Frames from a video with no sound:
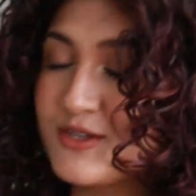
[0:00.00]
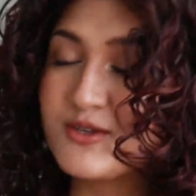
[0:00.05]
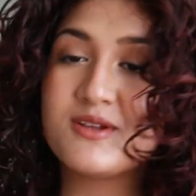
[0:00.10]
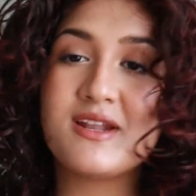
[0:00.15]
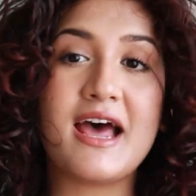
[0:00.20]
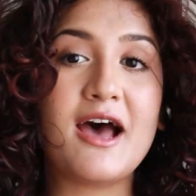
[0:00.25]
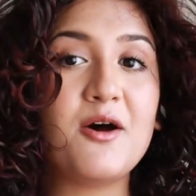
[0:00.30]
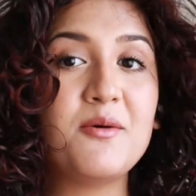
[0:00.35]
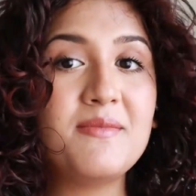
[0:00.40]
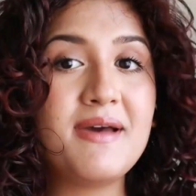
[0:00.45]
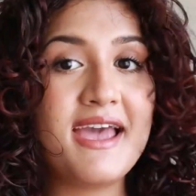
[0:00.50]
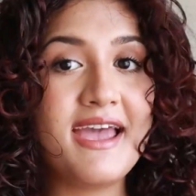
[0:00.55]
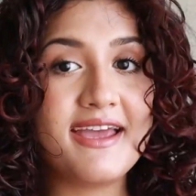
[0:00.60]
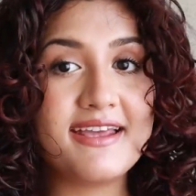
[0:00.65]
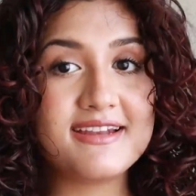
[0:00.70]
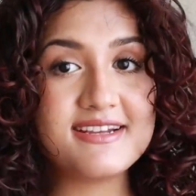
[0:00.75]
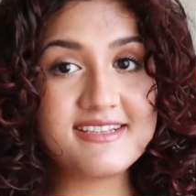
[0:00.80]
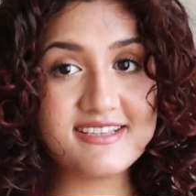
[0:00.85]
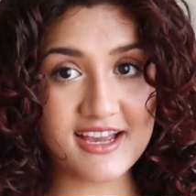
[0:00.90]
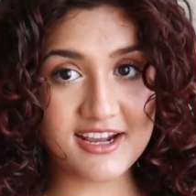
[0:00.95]
So now my
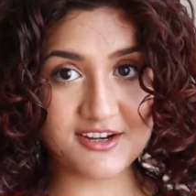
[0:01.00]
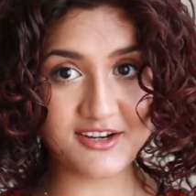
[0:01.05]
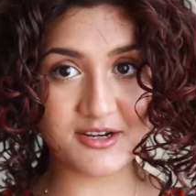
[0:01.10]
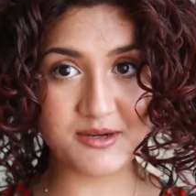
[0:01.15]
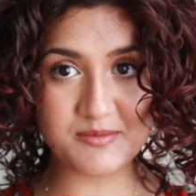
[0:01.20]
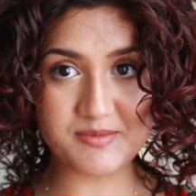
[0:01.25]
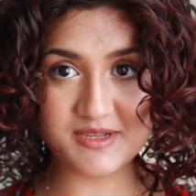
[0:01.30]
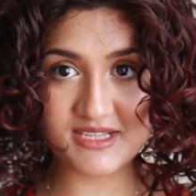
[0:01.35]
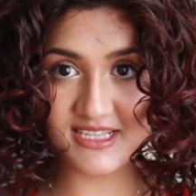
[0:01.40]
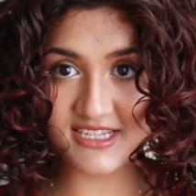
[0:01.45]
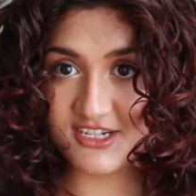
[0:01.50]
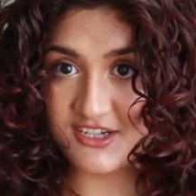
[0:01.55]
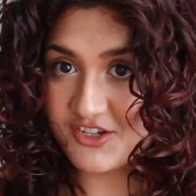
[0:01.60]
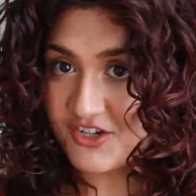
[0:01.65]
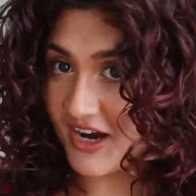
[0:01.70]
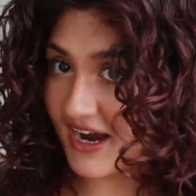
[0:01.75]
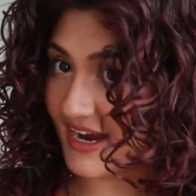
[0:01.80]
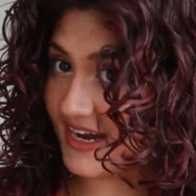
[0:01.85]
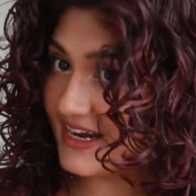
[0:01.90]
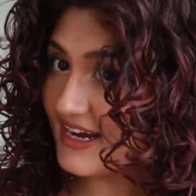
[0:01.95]
hair is 100% 90%
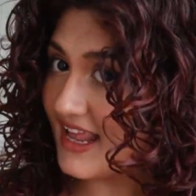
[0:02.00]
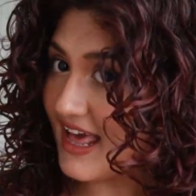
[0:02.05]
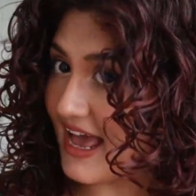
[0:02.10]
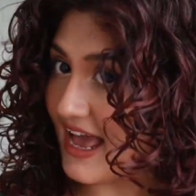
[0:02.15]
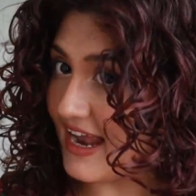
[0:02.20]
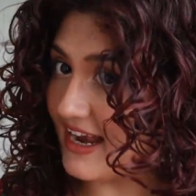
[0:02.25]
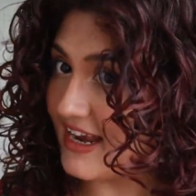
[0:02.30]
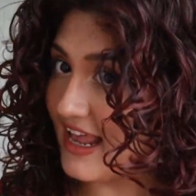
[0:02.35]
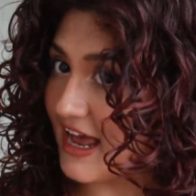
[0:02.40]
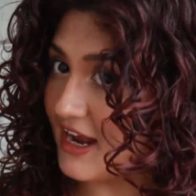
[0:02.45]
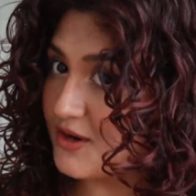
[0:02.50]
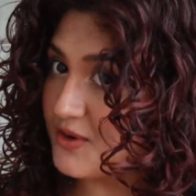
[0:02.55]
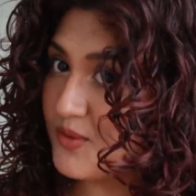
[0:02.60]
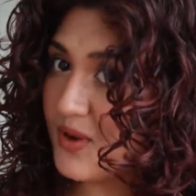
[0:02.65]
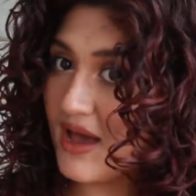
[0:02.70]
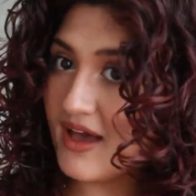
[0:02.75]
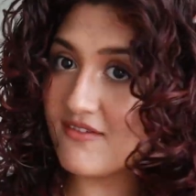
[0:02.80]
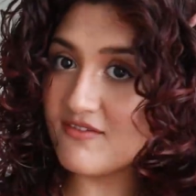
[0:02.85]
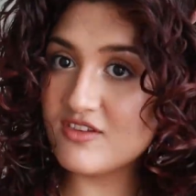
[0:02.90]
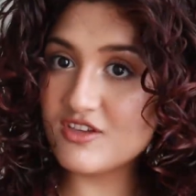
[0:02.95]
dried, and I do
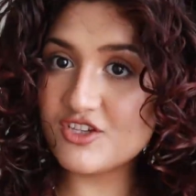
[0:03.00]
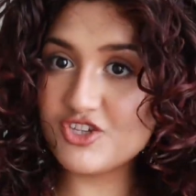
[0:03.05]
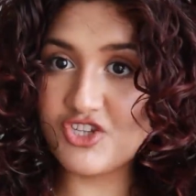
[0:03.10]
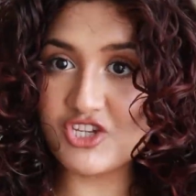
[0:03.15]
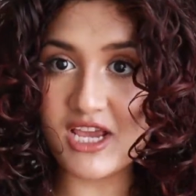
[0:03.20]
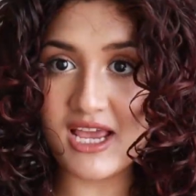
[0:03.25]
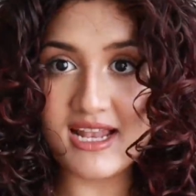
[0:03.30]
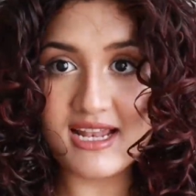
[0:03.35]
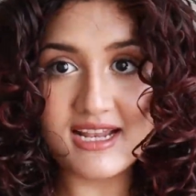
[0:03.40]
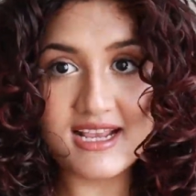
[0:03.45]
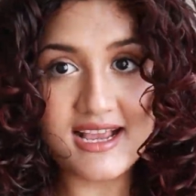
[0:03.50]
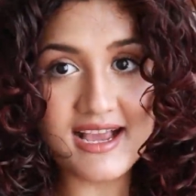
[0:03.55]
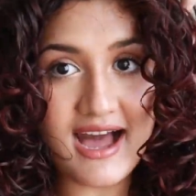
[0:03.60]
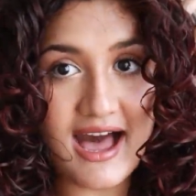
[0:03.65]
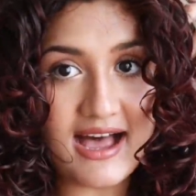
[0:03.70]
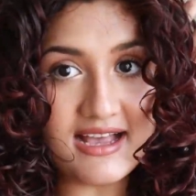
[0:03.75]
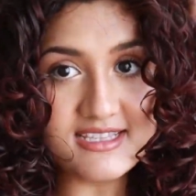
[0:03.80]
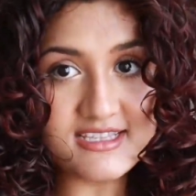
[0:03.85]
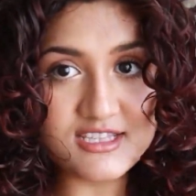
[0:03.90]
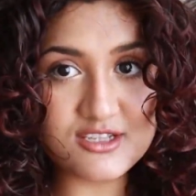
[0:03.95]
have the gel
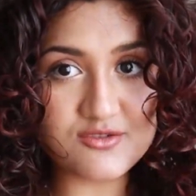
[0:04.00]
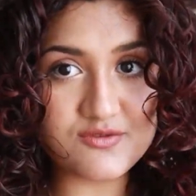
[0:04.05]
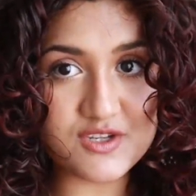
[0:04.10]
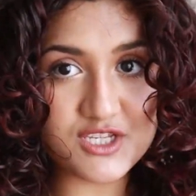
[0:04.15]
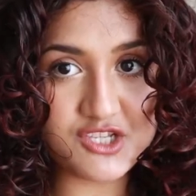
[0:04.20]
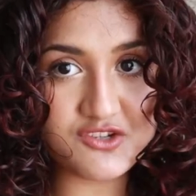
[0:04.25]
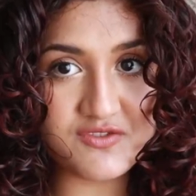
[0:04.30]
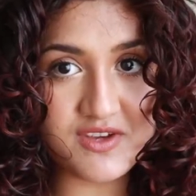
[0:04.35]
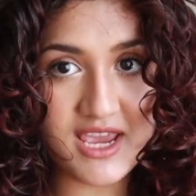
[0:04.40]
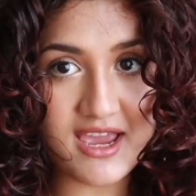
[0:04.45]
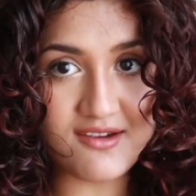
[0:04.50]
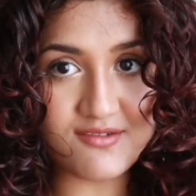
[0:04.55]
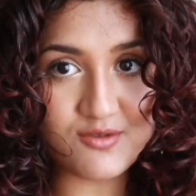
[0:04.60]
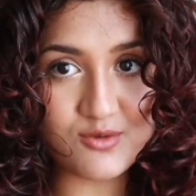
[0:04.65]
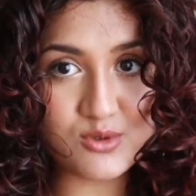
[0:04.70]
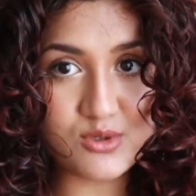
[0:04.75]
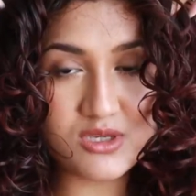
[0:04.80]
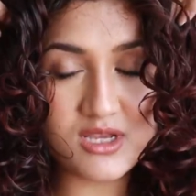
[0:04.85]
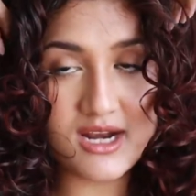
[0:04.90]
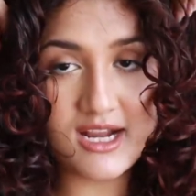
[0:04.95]
cast which we have
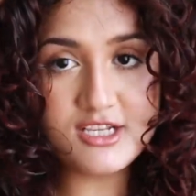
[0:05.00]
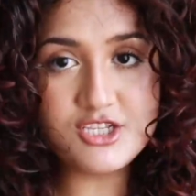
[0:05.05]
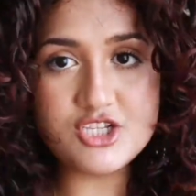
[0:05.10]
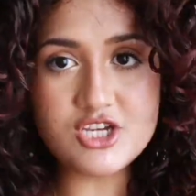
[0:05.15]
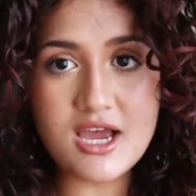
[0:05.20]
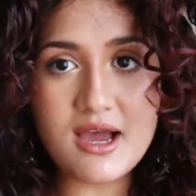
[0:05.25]
to scrunch